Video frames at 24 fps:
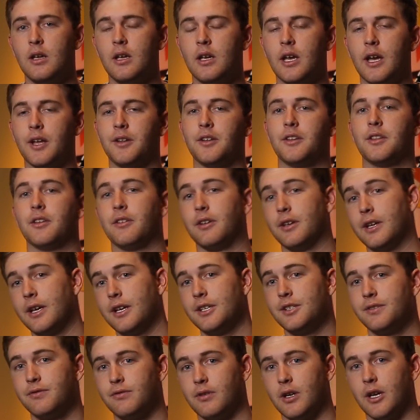And then the
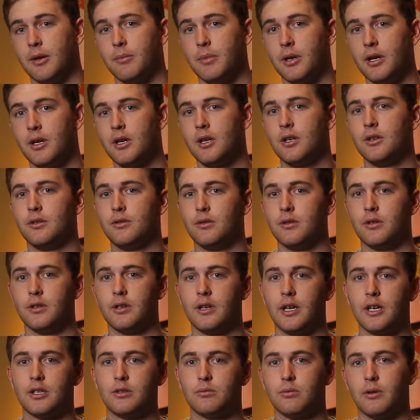next frame, do the
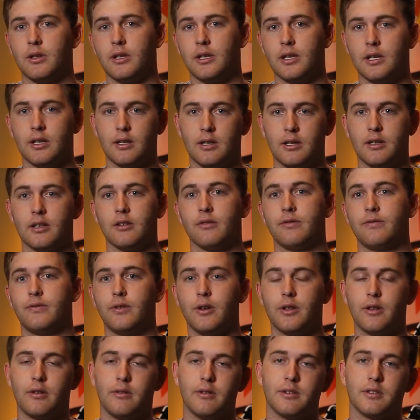next one a little
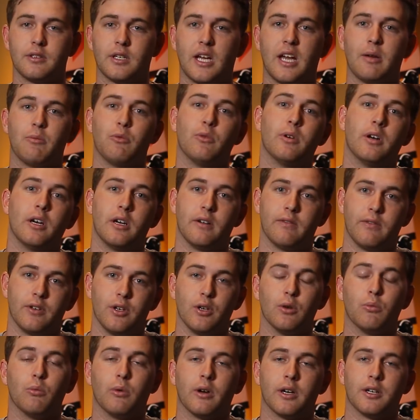further in time wherever you
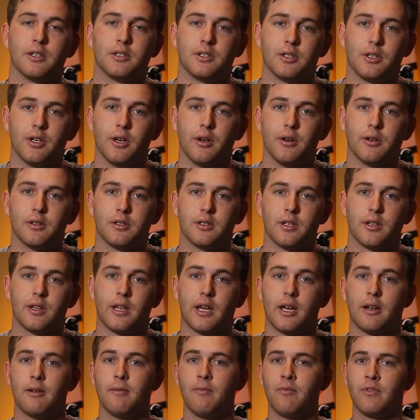want it to go, so
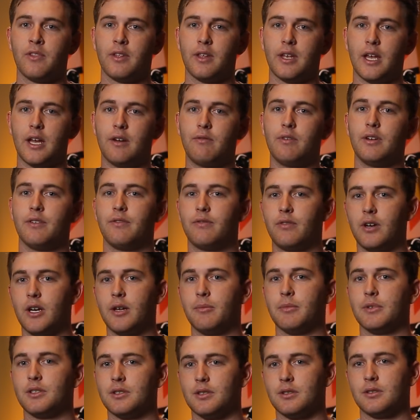that every frame
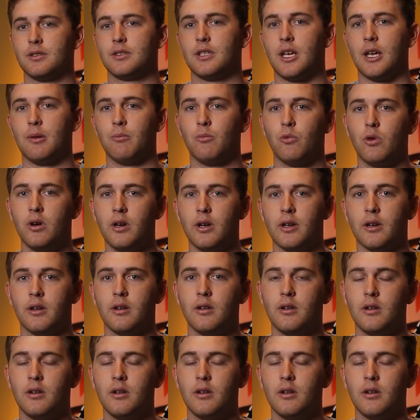is the same one